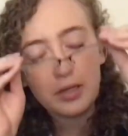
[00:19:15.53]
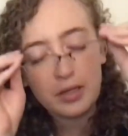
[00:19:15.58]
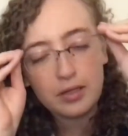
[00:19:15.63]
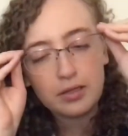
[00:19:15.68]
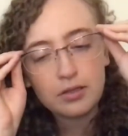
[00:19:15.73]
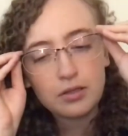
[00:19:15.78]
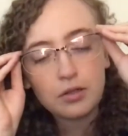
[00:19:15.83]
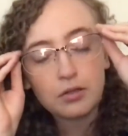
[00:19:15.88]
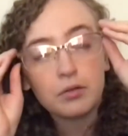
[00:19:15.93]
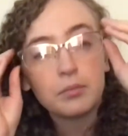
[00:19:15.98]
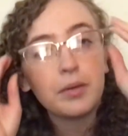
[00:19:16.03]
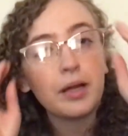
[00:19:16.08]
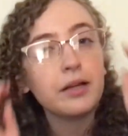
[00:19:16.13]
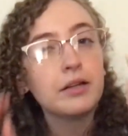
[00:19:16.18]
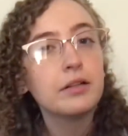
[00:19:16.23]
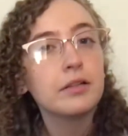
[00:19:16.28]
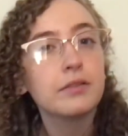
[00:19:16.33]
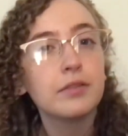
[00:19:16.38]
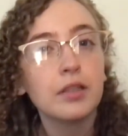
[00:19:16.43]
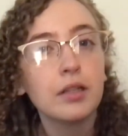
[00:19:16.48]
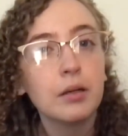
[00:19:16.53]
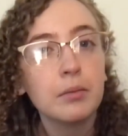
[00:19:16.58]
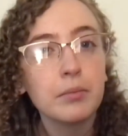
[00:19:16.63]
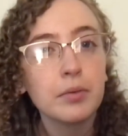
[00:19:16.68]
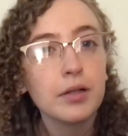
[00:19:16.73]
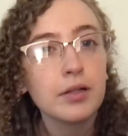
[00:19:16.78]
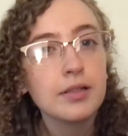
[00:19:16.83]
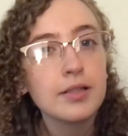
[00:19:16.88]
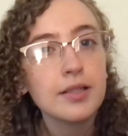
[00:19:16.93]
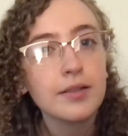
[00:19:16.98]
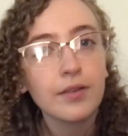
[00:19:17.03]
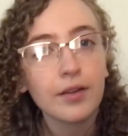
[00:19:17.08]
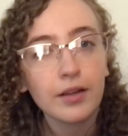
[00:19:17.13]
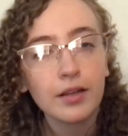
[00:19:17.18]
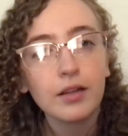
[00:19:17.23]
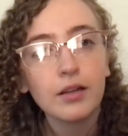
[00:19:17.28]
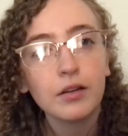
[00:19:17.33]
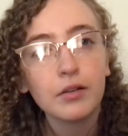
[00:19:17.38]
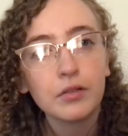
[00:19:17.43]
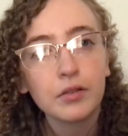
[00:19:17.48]
So a reminder of the numbers, if I can
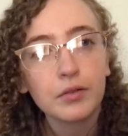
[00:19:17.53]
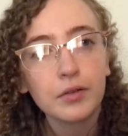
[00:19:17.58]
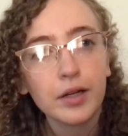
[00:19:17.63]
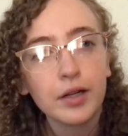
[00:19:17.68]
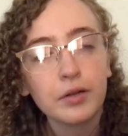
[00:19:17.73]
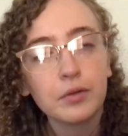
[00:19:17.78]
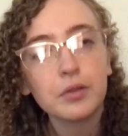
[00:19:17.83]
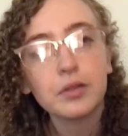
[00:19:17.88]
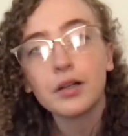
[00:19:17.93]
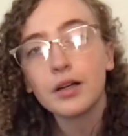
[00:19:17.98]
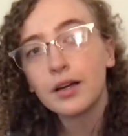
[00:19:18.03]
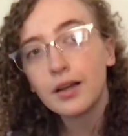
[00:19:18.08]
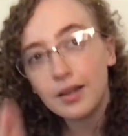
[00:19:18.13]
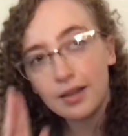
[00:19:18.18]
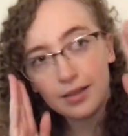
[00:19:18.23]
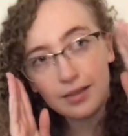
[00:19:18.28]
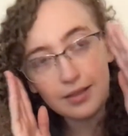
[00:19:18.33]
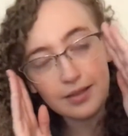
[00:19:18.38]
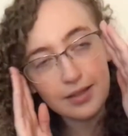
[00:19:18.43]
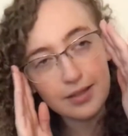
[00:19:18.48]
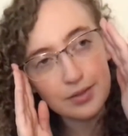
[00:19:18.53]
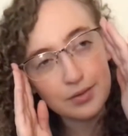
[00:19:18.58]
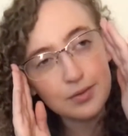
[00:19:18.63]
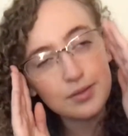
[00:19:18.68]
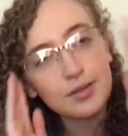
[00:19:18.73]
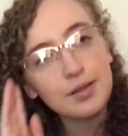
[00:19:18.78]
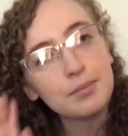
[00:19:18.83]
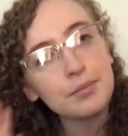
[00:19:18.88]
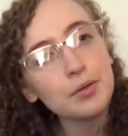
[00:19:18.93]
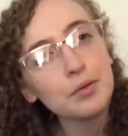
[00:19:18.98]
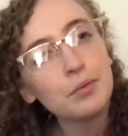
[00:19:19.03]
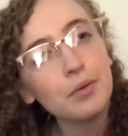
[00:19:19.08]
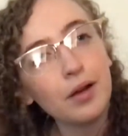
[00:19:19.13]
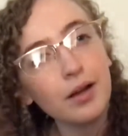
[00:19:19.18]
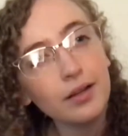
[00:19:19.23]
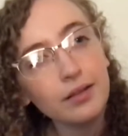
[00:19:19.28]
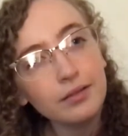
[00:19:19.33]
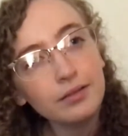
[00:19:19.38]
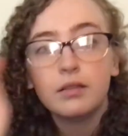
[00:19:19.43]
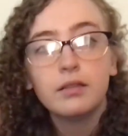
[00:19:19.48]
go in the right order. This was number
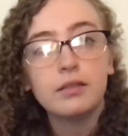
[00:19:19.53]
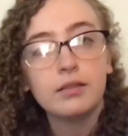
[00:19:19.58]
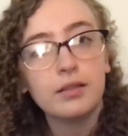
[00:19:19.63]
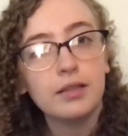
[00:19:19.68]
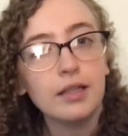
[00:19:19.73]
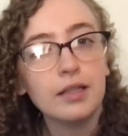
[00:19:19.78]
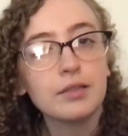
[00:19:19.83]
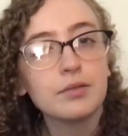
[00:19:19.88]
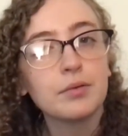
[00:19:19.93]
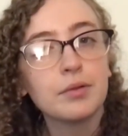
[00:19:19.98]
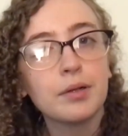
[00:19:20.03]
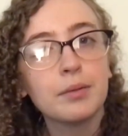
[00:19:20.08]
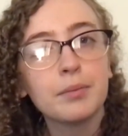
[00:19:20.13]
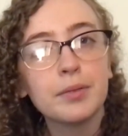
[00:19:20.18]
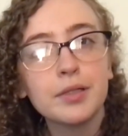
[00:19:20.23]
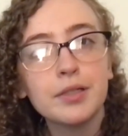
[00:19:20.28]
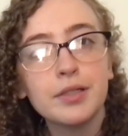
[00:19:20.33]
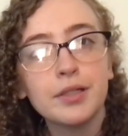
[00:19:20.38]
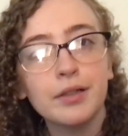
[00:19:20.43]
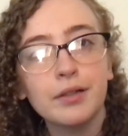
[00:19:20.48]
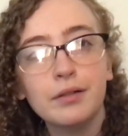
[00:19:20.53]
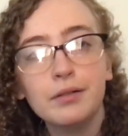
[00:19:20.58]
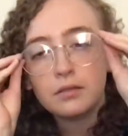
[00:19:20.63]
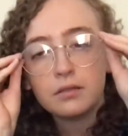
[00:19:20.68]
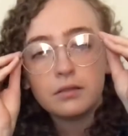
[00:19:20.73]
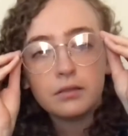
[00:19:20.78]
1. These were number 2.